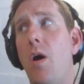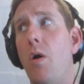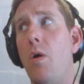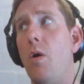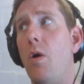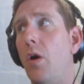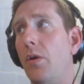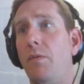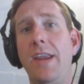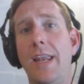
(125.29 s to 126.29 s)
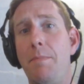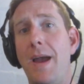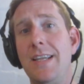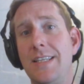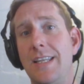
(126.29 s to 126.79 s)
or on a regular
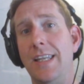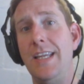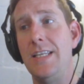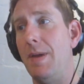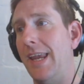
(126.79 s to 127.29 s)
basis at least,